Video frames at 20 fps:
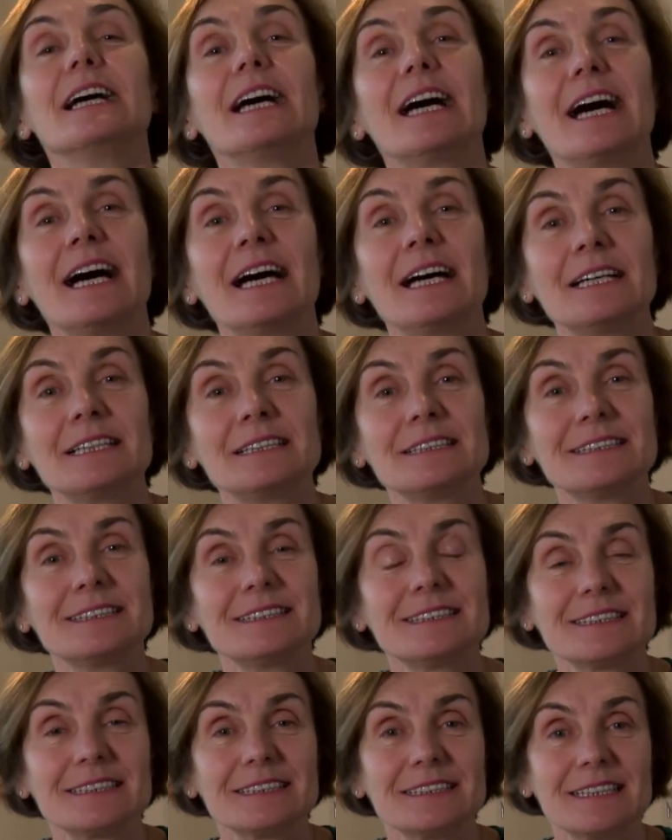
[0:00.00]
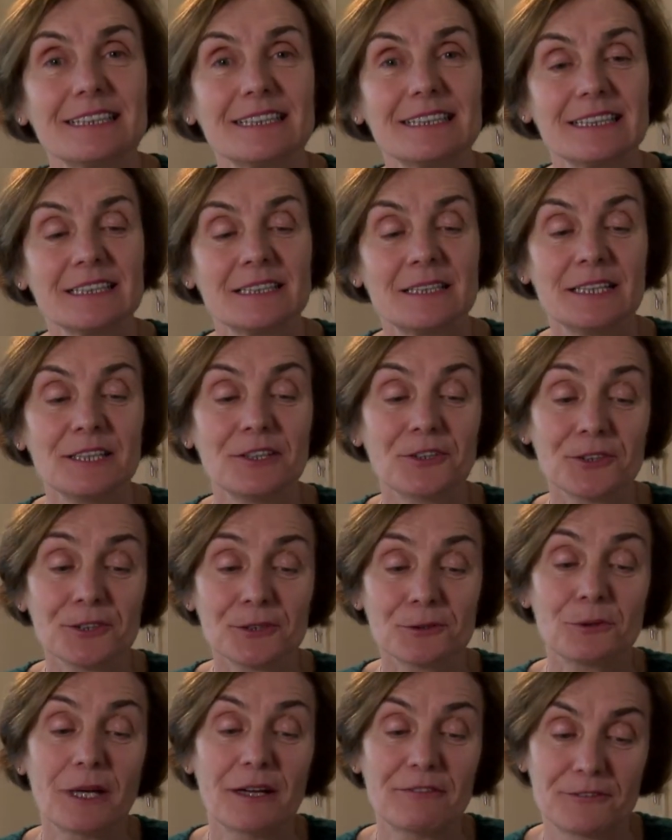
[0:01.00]
And the other
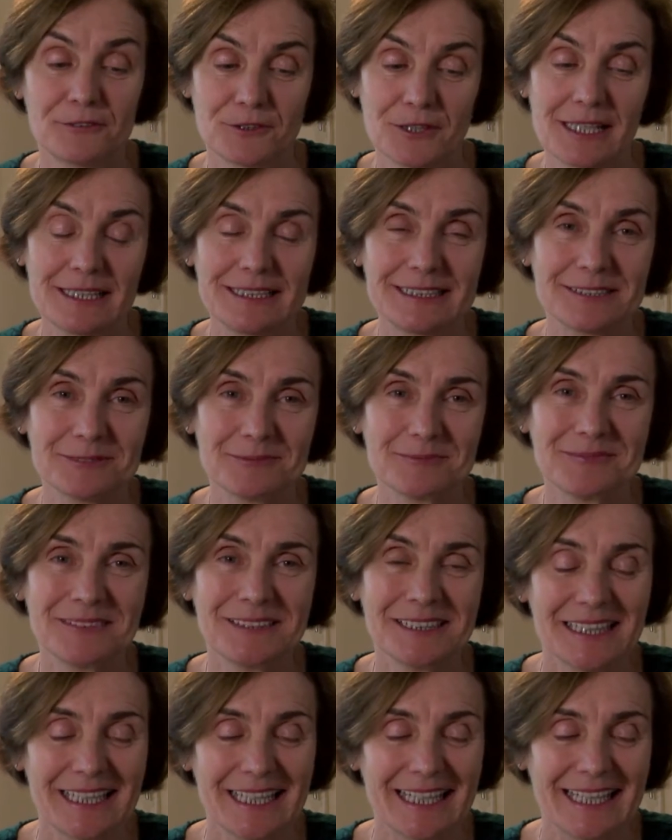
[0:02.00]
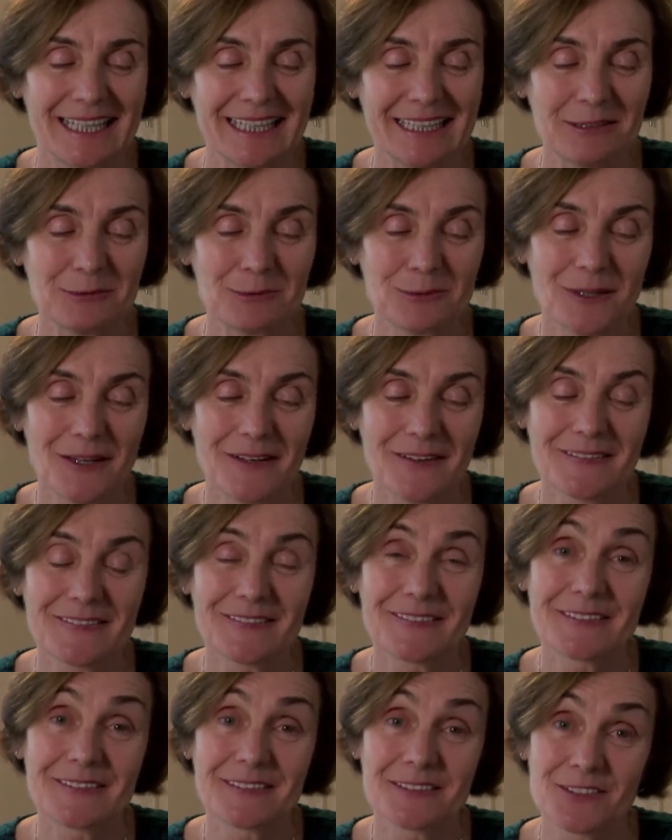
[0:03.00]
referendum
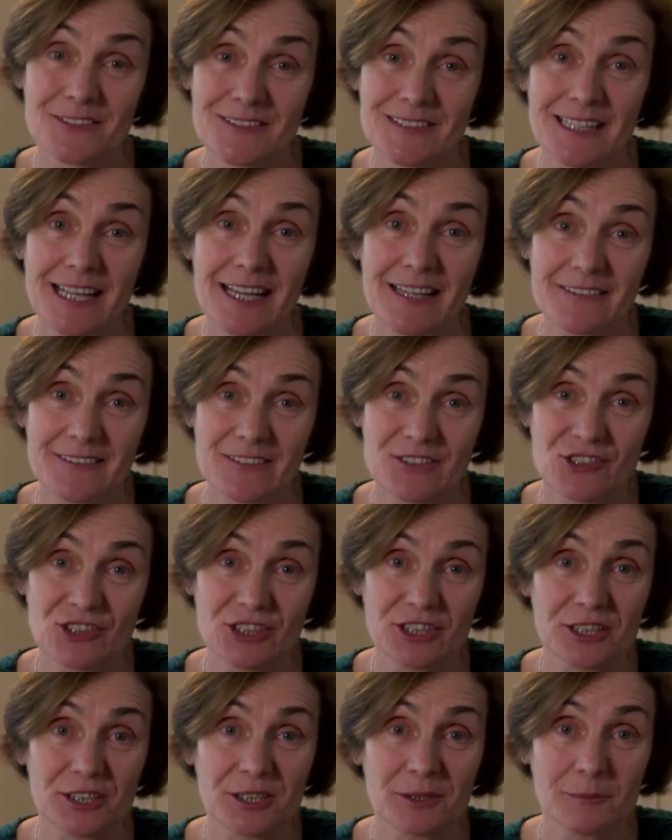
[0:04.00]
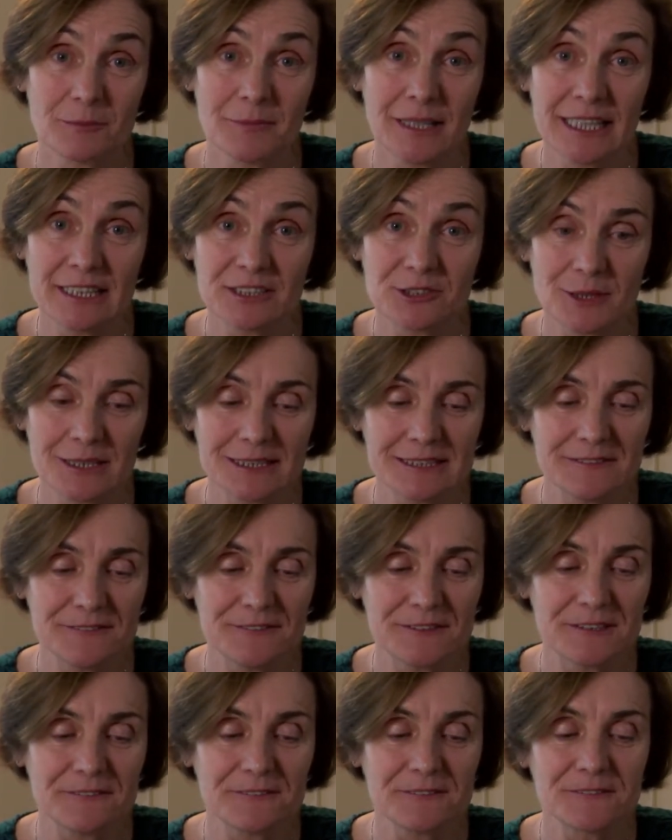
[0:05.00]
was just last year, May
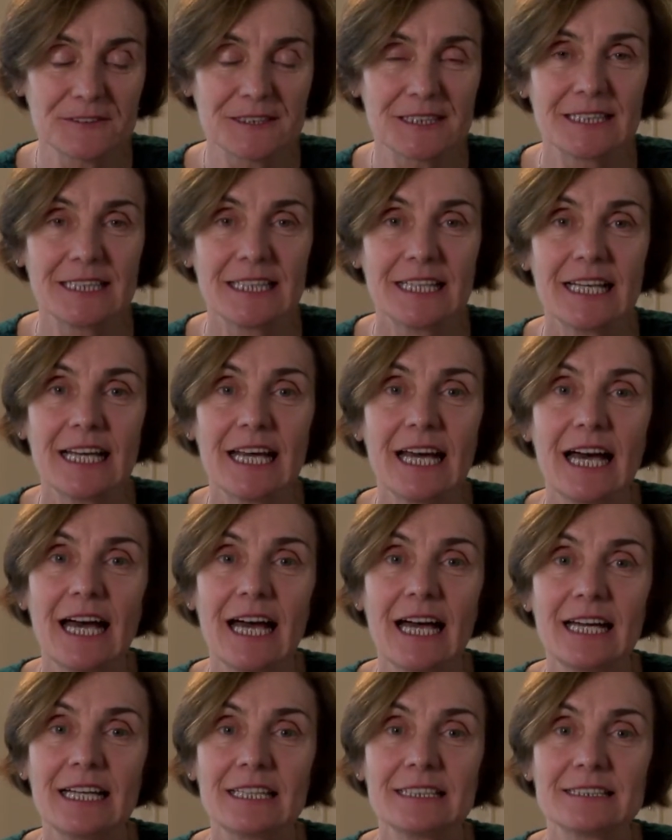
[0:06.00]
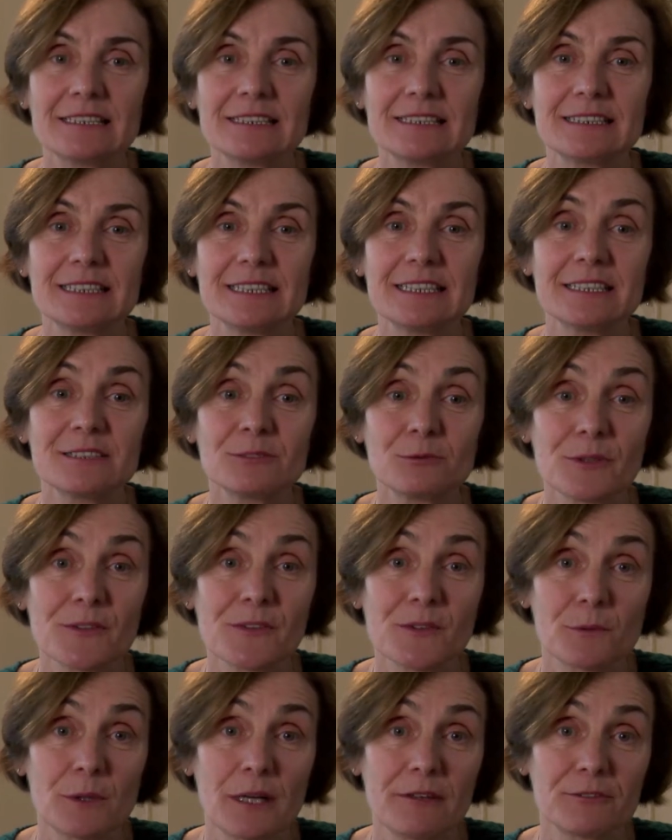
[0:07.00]
25th, and it was
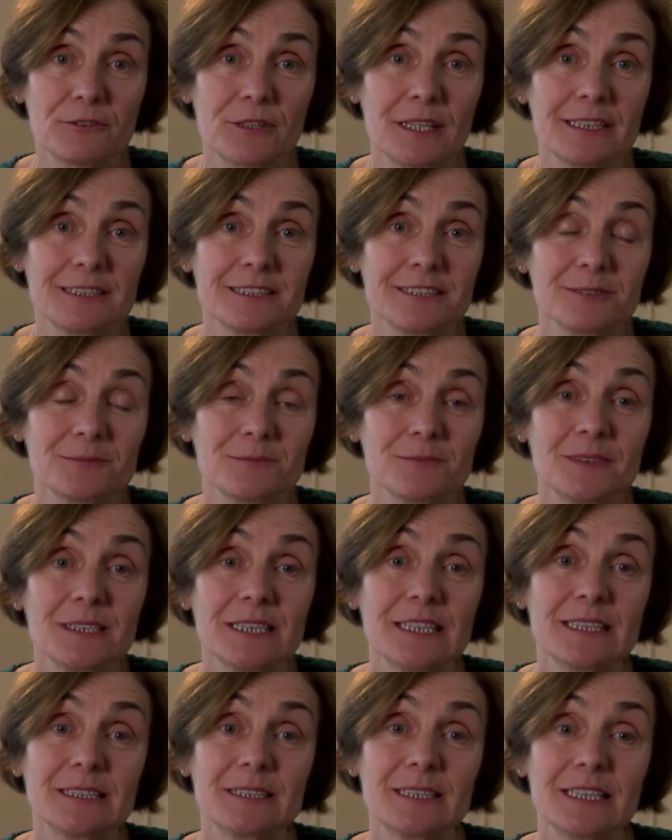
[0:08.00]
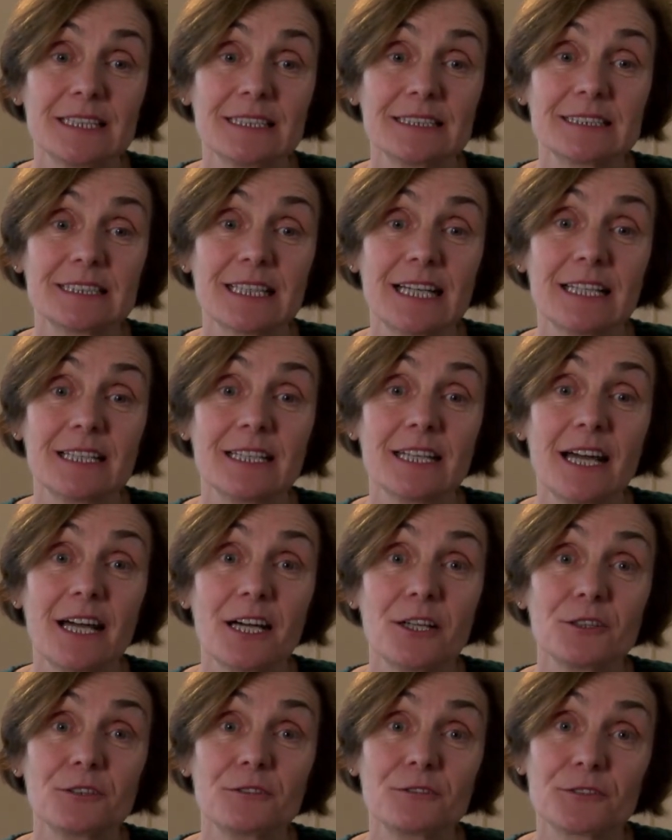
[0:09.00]
the referendum that
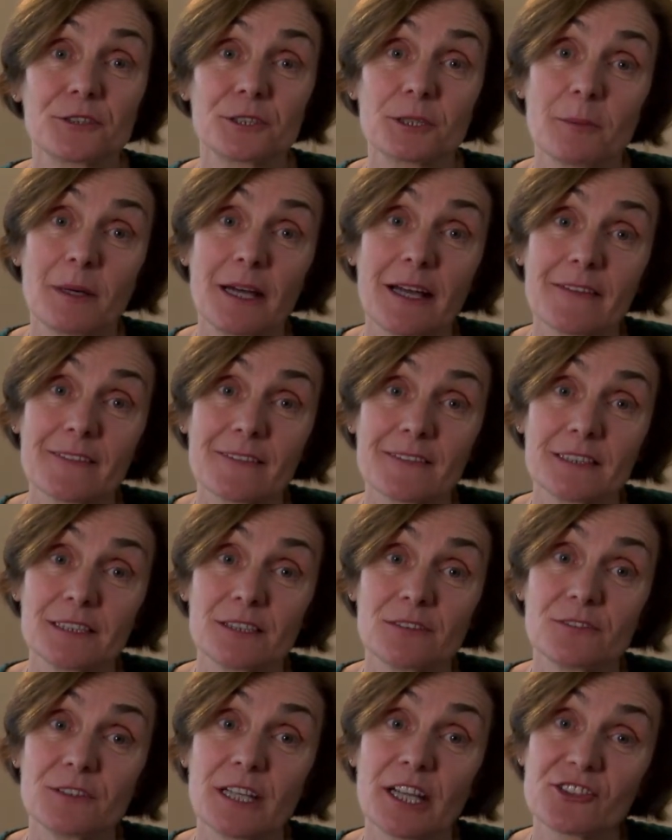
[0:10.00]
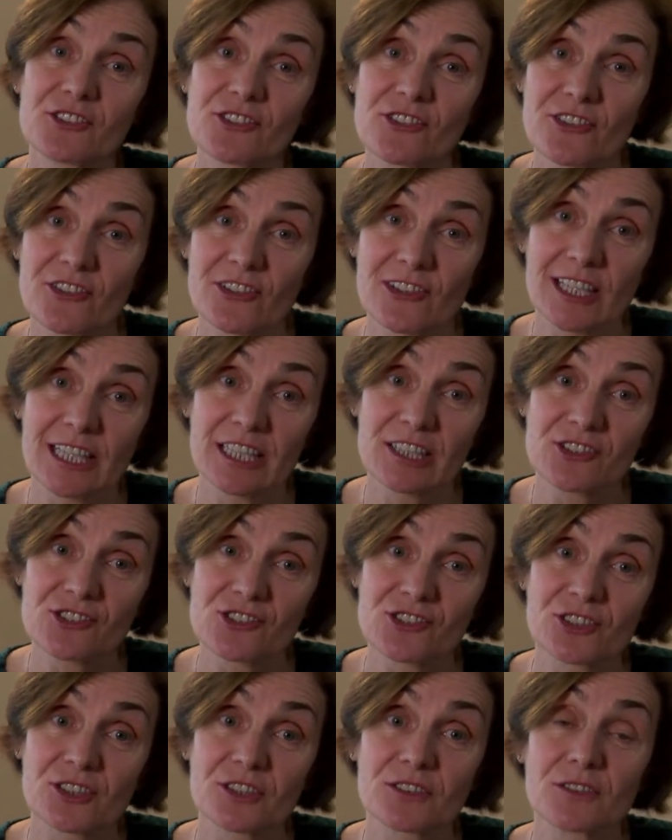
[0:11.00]
allowed for the passing of
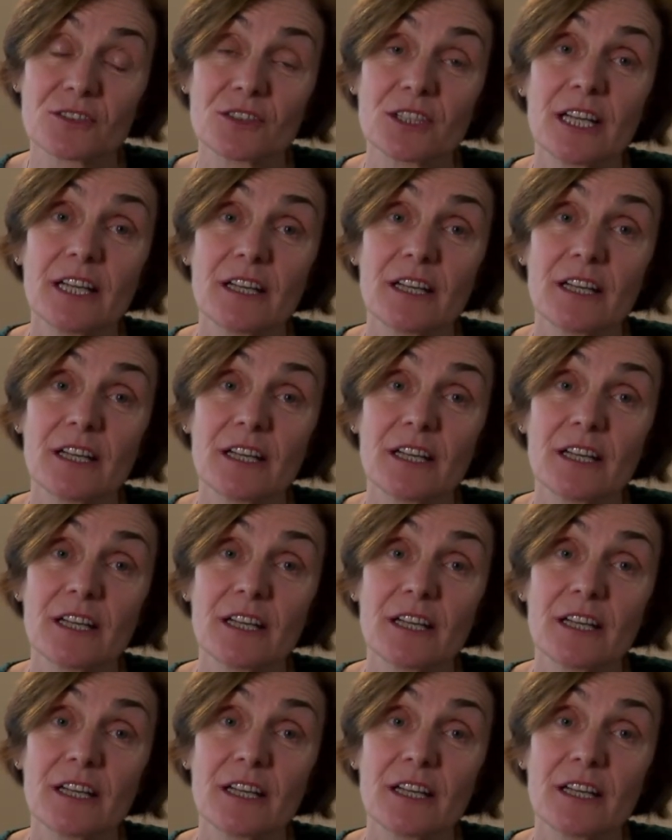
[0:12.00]
legislation